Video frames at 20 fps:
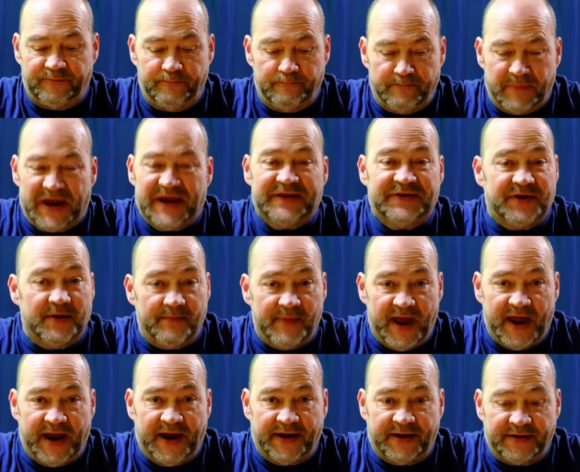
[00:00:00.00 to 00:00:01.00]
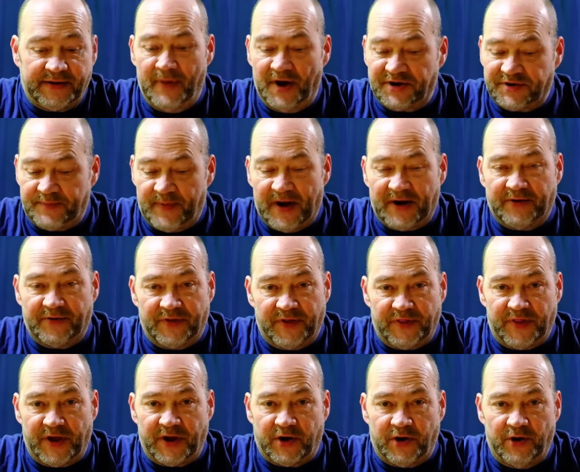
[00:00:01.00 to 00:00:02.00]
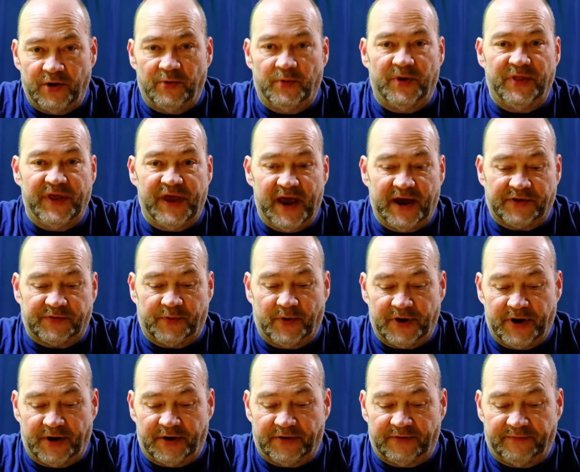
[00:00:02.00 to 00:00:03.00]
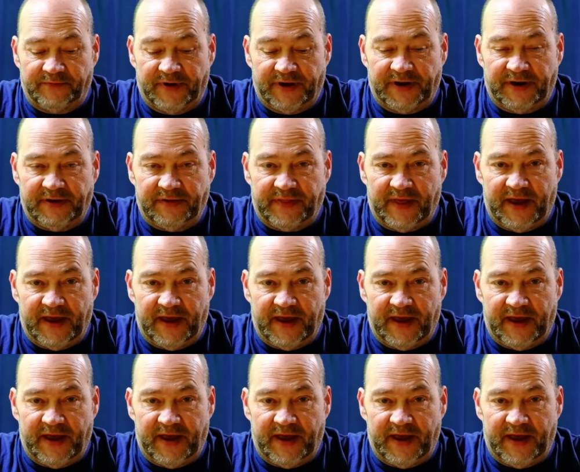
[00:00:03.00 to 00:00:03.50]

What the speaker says: meet demand much better than they could with the X100V.